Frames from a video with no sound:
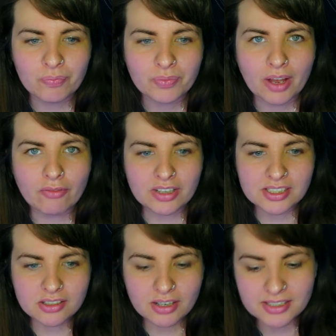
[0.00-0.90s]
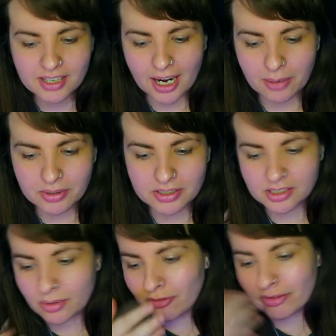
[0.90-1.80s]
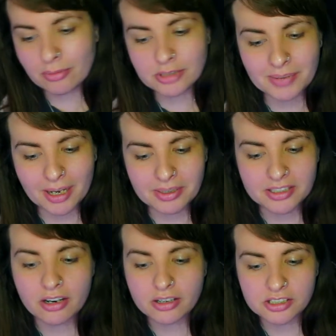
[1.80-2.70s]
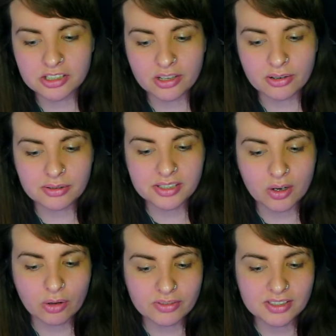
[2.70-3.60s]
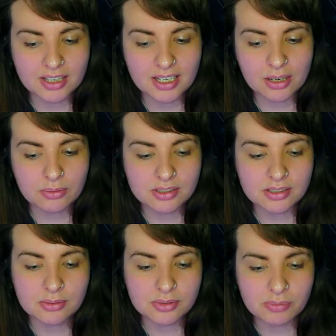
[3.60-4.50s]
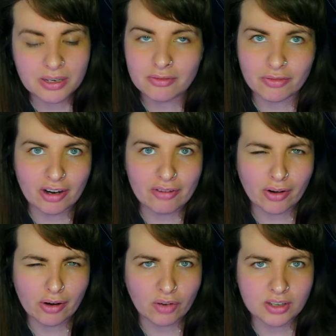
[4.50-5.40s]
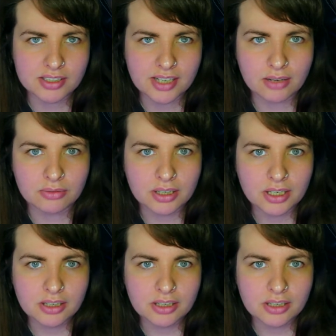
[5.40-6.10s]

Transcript: this started to happen so everything was becoming tarnished in the hotel obviously it was it was being very very run down